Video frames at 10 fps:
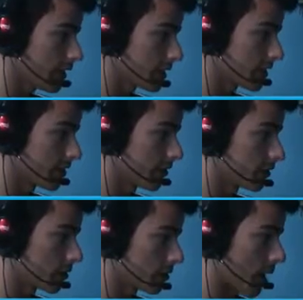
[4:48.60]
to the series,
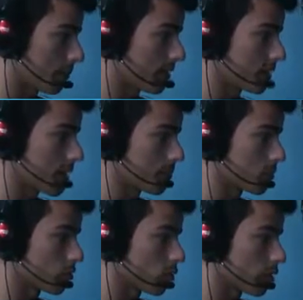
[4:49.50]
which I'm happy. This is
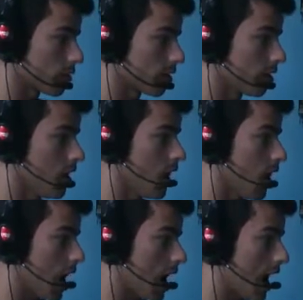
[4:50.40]
episode 21.
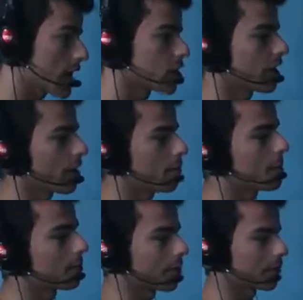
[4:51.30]
I actually, I
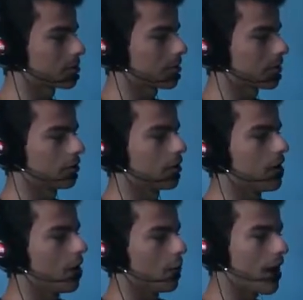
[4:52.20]
remember what I was going to do.
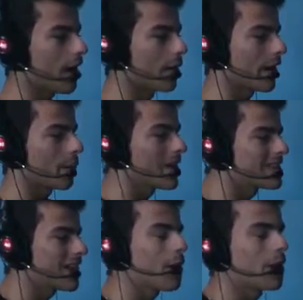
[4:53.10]
Why, when I went
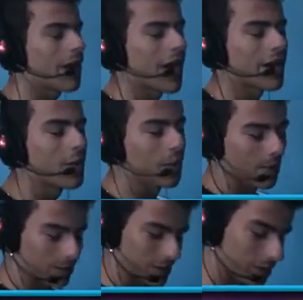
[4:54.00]
down there, I know what I
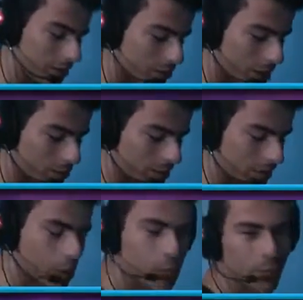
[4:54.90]
was going to do. I was going to go